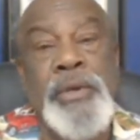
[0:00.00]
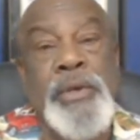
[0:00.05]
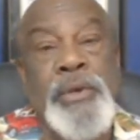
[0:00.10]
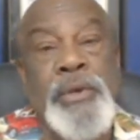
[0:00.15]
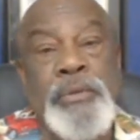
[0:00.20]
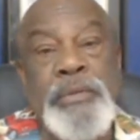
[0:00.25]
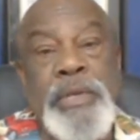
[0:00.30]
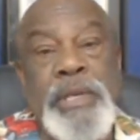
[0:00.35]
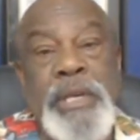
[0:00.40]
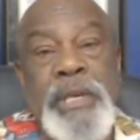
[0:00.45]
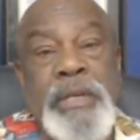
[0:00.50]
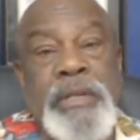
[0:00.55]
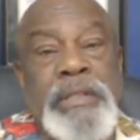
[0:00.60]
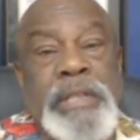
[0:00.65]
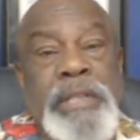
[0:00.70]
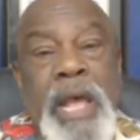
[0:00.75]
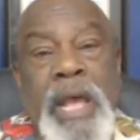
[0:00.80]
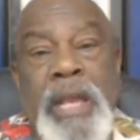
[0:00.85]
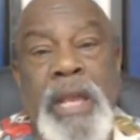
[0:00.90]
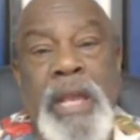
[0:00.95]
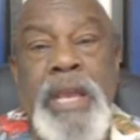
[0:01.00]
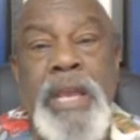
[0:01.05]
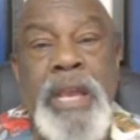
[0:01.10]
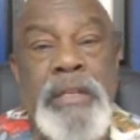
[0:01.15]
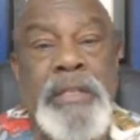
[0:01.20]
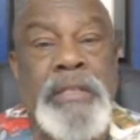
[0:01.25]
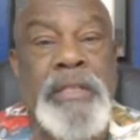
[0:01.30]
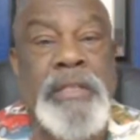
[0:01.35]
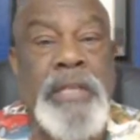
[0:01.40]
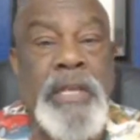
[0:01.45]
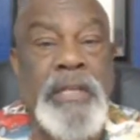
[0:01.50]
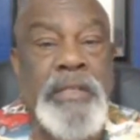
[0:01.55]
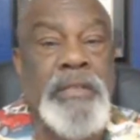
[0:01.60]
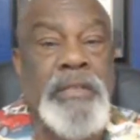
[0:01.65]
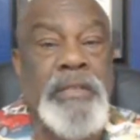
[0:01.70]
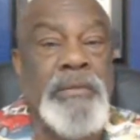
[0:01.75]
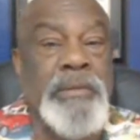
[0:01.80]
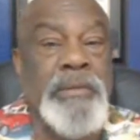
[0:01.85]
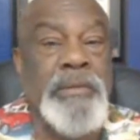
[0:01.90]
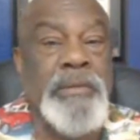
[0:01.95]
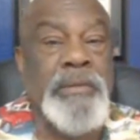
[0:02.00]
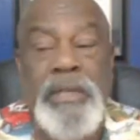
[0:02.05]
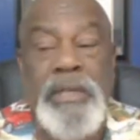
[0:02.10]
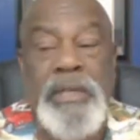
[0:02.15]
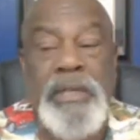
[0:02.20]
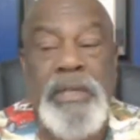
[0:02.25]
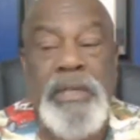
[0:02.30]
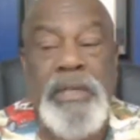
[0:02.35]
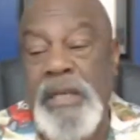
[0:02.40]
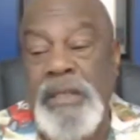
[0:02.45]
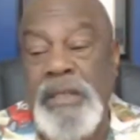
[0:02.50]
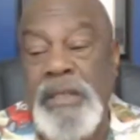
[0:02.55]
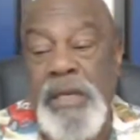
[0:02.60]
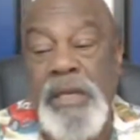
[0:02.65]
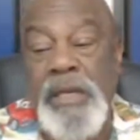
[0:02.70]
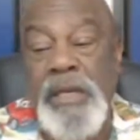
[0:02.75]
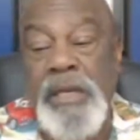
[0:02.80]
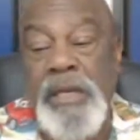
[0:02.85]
some shit like that and you race to answer it.